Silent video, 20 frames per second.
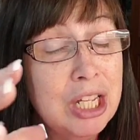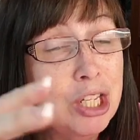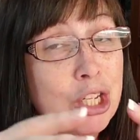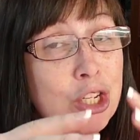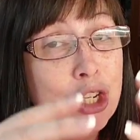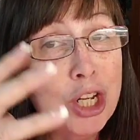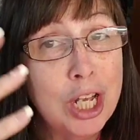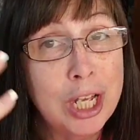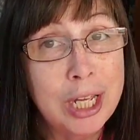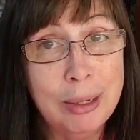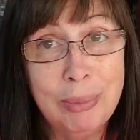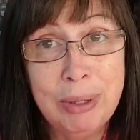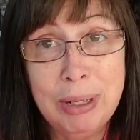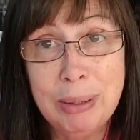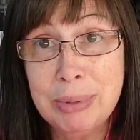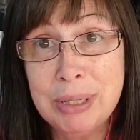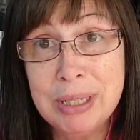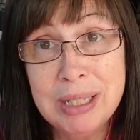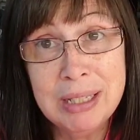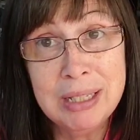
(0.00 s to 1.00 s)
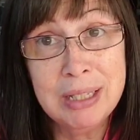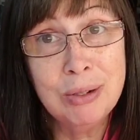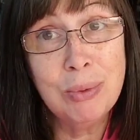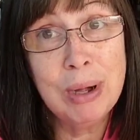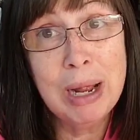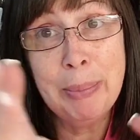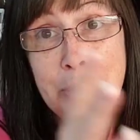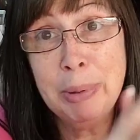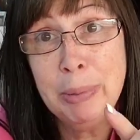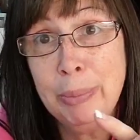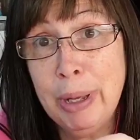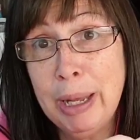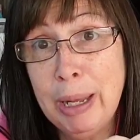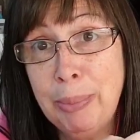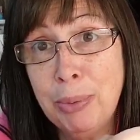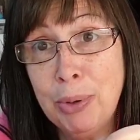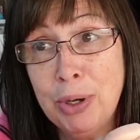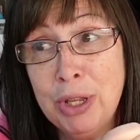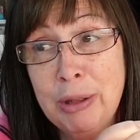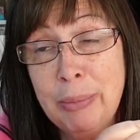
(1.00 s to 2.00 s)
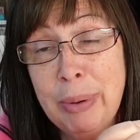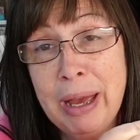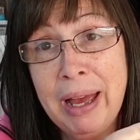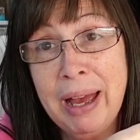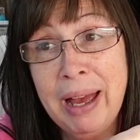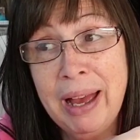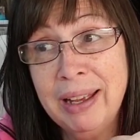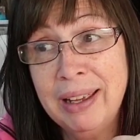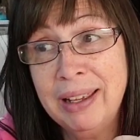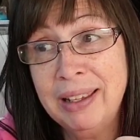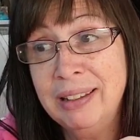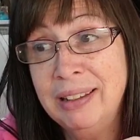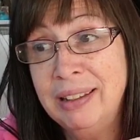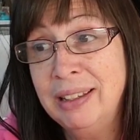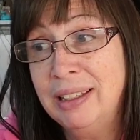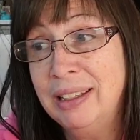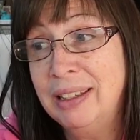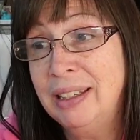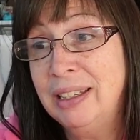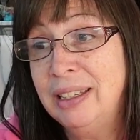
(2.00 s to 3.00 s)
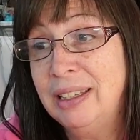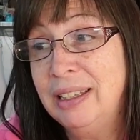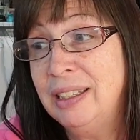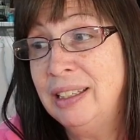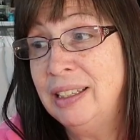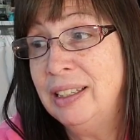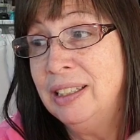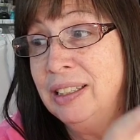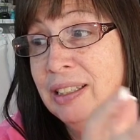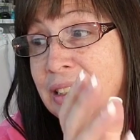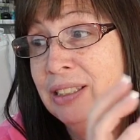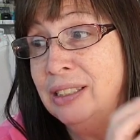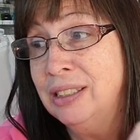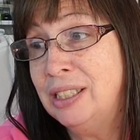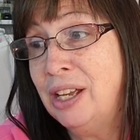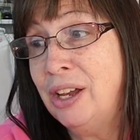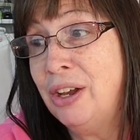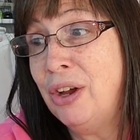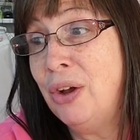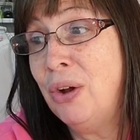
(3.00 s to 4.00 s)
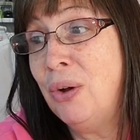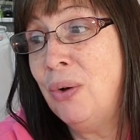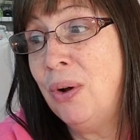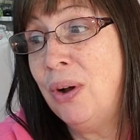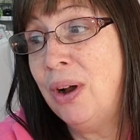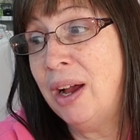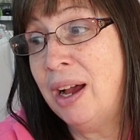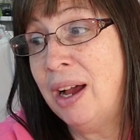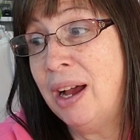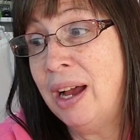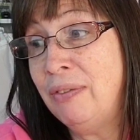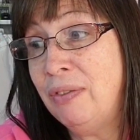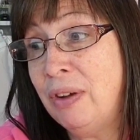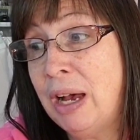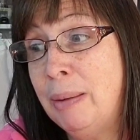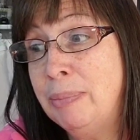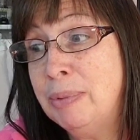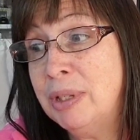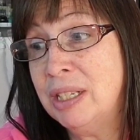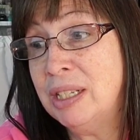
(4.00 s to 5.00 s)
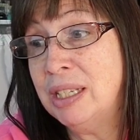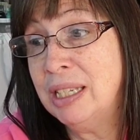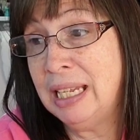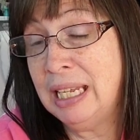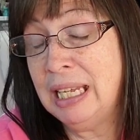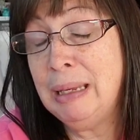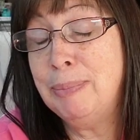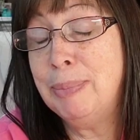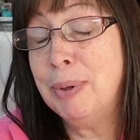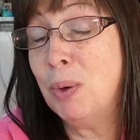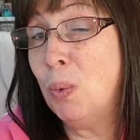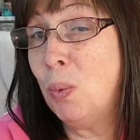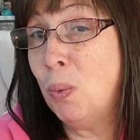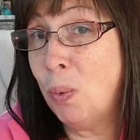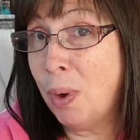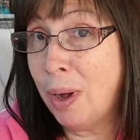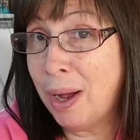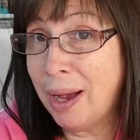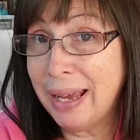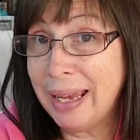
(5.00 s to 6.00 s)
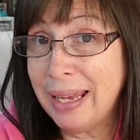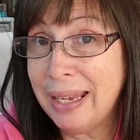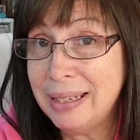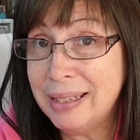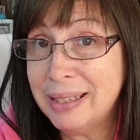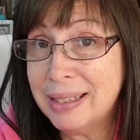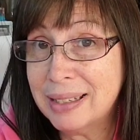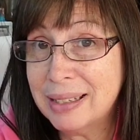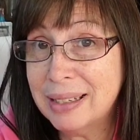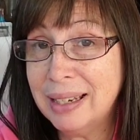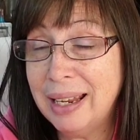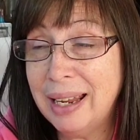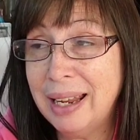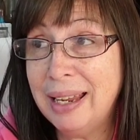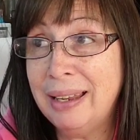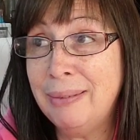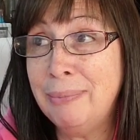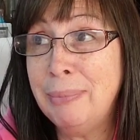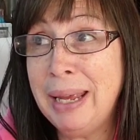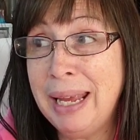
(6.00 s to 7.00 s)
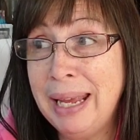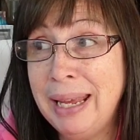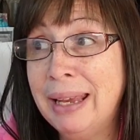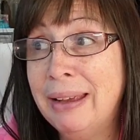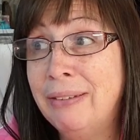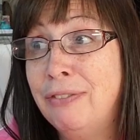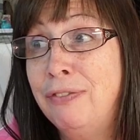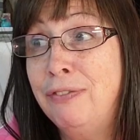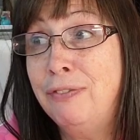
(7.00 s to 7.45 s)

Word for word: you're not going to be able to see the wrapping paper in the back. So I've opted to keep it white and make it